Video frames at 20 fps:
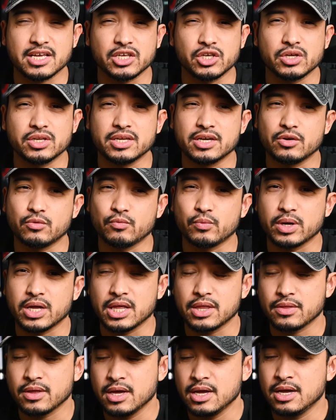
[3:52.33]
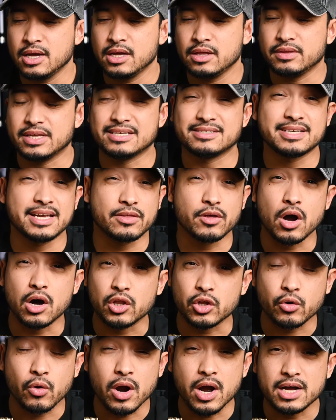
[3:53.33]
like you did with the Sith
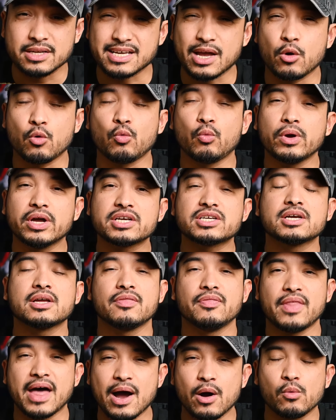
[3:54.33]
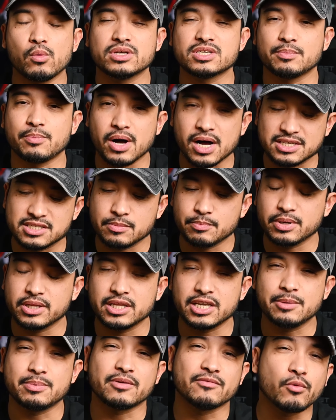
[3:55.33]
holocrons. I wish that was a
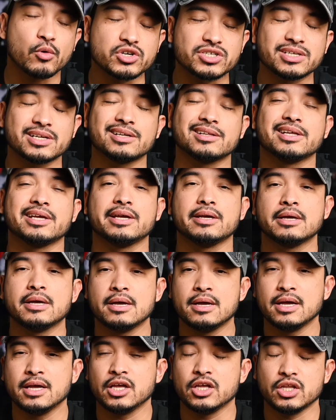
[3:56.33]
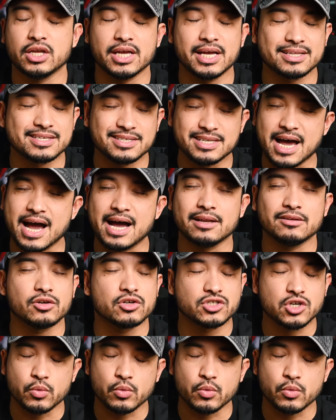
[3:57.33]
possibility, but unfortunately, it's not. There's